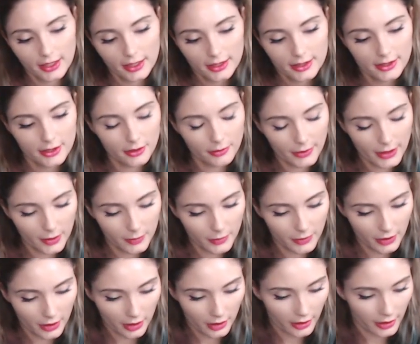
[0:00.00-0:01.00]
Doomhammer
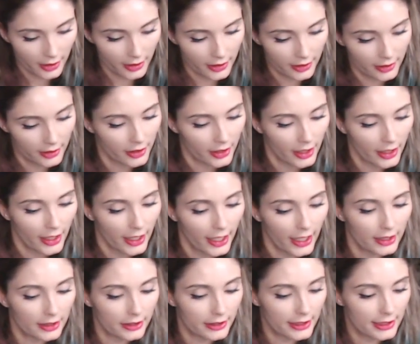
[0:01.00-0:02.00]
nodded.
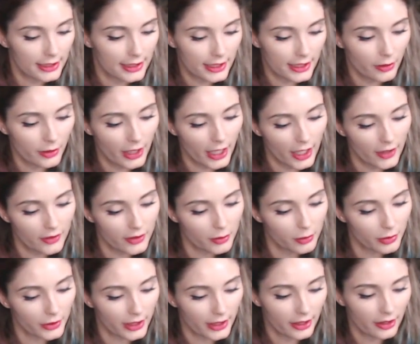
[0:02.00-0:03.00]
At least they would have the
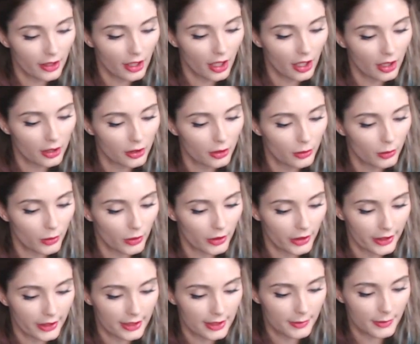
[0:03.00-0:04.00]
Bleeding Hollow
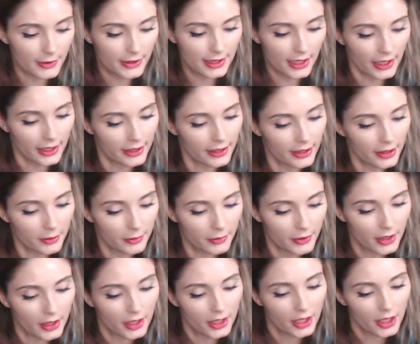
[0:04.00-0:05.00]
warriors beside them
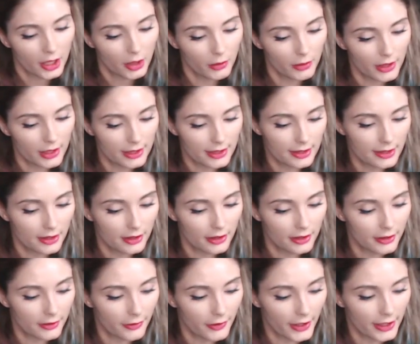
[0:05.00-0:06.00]
when they stood
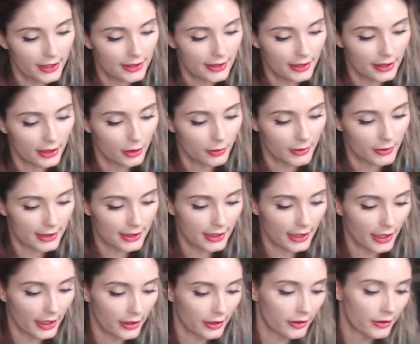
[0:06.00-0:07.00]
to face the humans
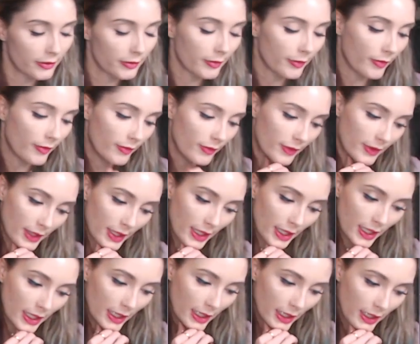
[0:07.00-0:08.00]
again.
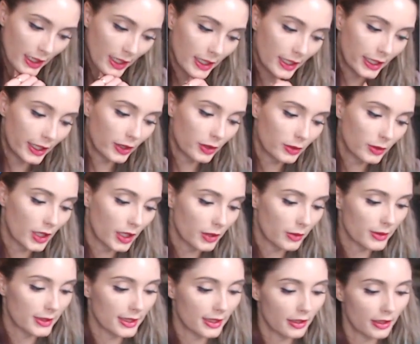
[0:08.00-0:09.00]
Kilrog
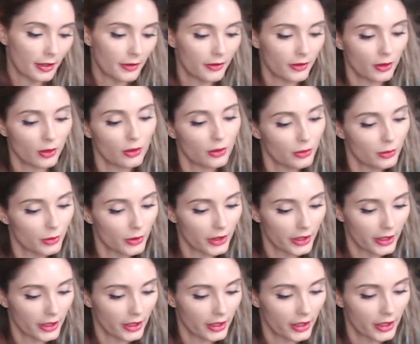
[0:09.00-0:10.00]
was a clever old
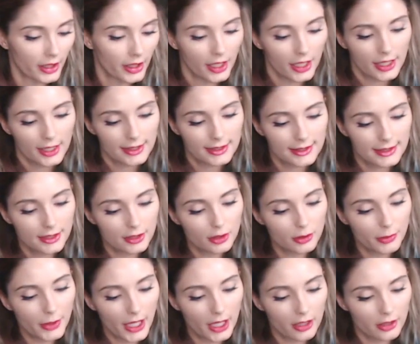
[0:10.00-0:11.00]
warrior, still
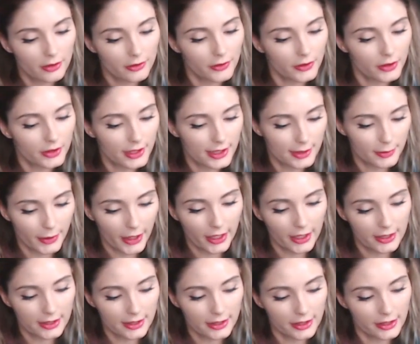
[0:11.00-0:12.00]
powerful despite
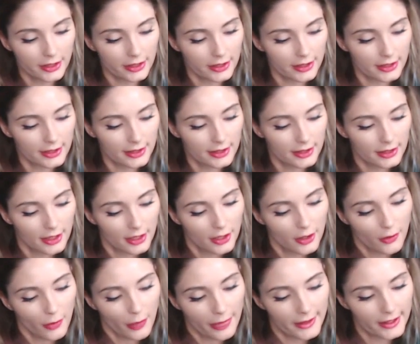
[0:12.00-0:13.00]
his years,
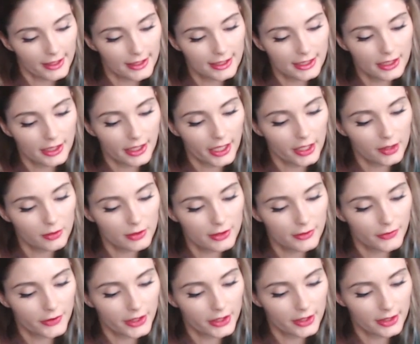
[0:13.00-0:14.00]
and his clan was
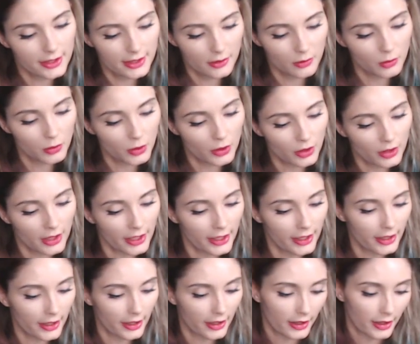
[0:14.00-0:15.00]
fierce and
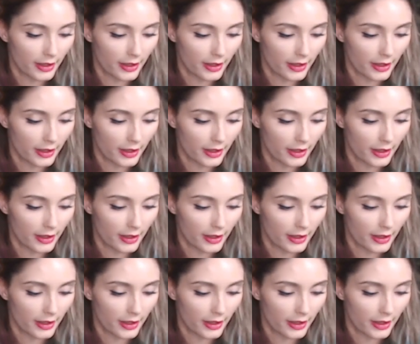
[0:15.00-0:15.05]
warlike.